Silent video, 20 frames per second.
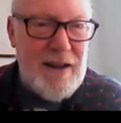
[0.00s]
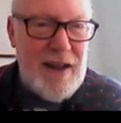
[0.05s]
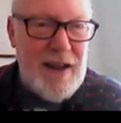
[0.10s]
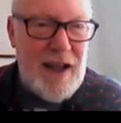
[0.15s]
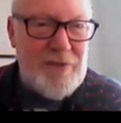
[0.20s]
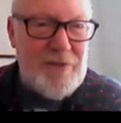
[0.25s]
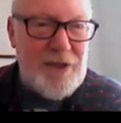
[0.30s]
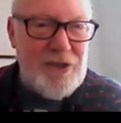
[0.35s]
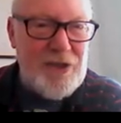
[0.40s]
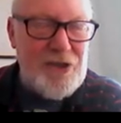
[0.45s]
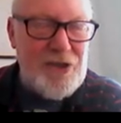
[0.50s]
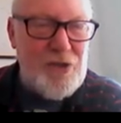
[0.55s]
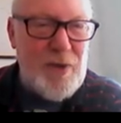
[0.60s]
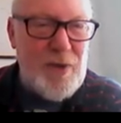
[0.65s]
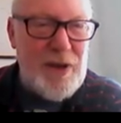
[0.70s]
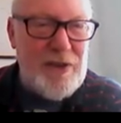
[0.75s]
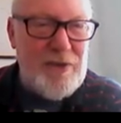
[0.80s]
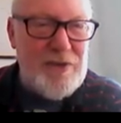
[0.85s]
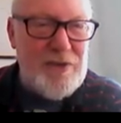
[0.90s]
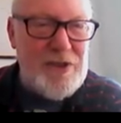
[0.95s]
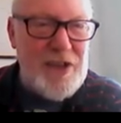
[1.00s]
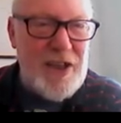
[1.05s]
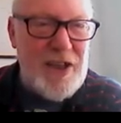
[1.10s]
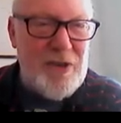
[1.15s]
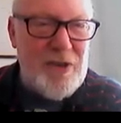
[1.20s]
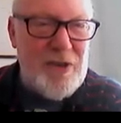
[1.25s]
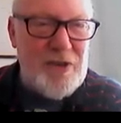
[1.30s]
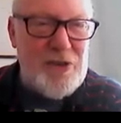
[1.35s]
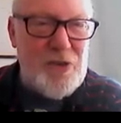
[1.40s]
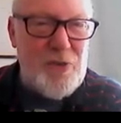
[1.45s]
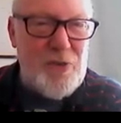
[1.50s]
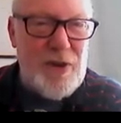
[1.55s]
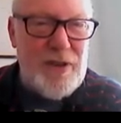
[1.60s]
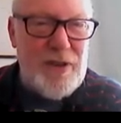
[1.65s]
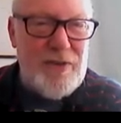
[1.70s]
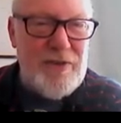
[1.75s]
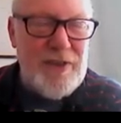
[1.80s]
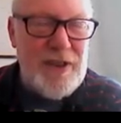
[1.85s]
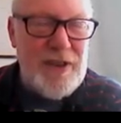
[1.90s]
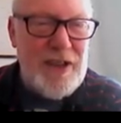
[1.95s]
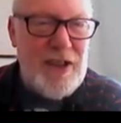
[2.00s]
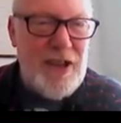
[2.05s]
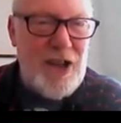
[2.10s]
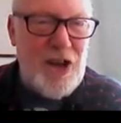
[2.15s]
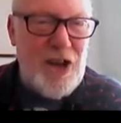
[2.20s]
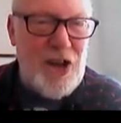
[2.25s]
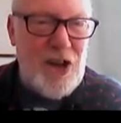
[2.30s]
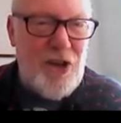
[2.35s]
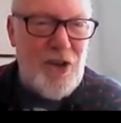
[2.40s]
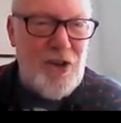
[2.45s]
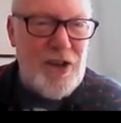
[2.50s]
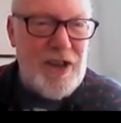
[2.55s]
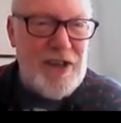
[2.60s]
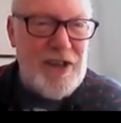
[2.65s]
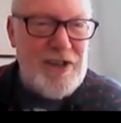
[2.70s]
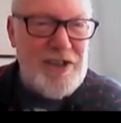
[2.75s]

I've done 12 o'clock,